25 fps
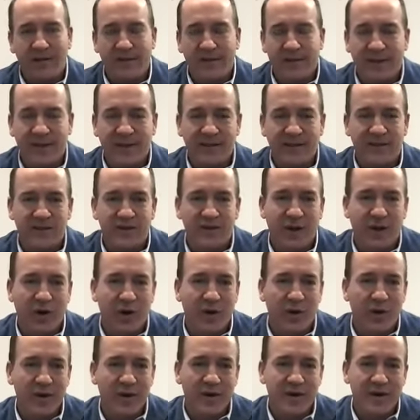And
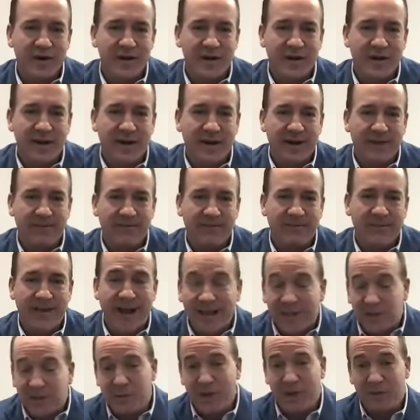so
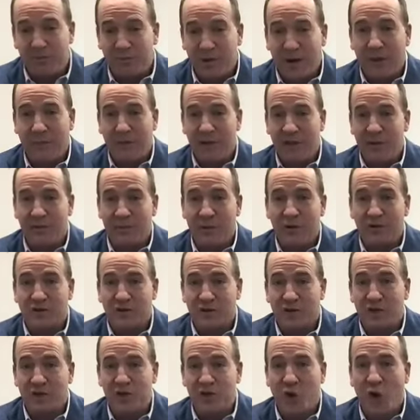that's been probably the most
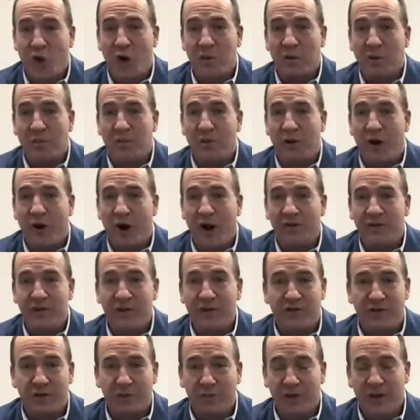enjoyable part of
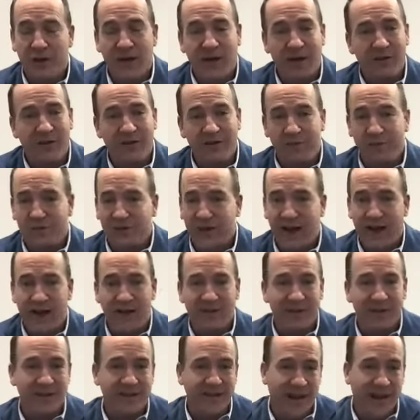it for me. We've kind
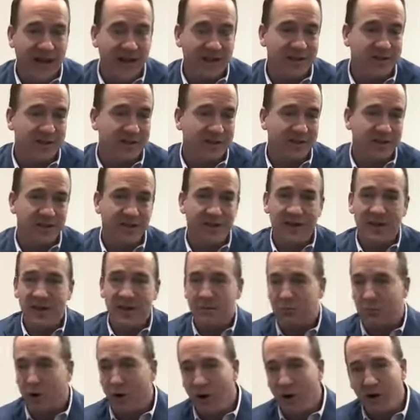of attached and
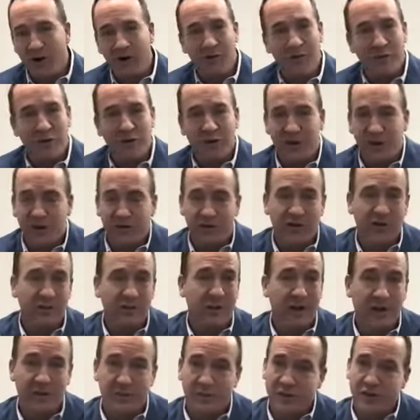partnered with different
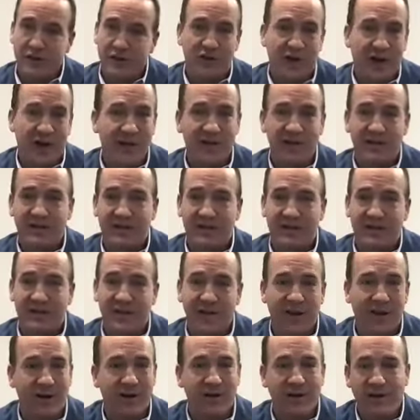people trying to
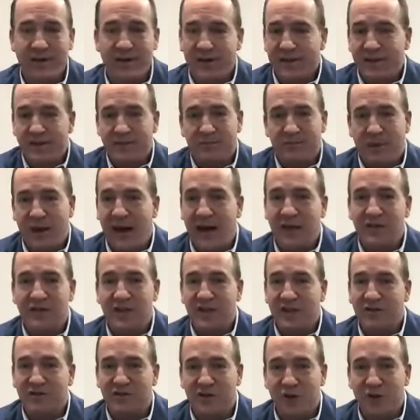tell
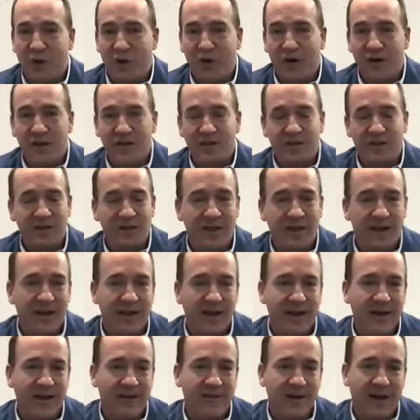positive stories
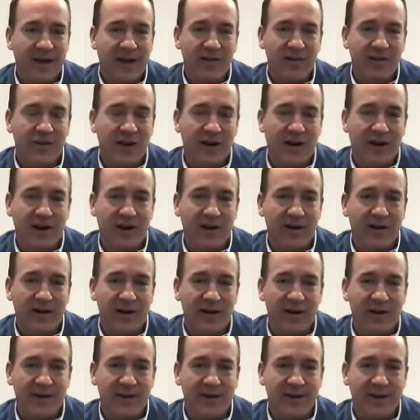out there.
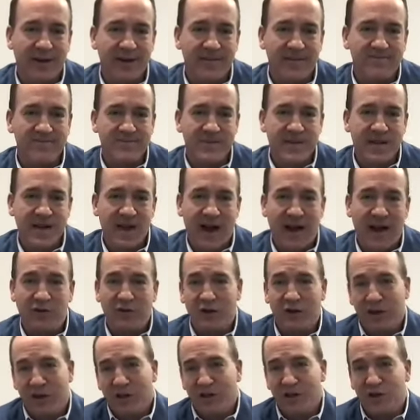And I've
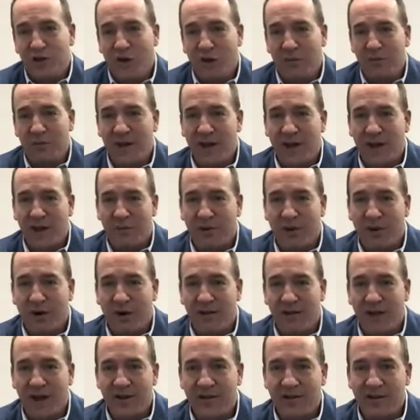really enjoyed being a part
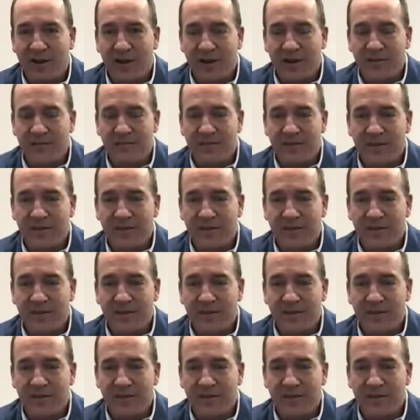of that team.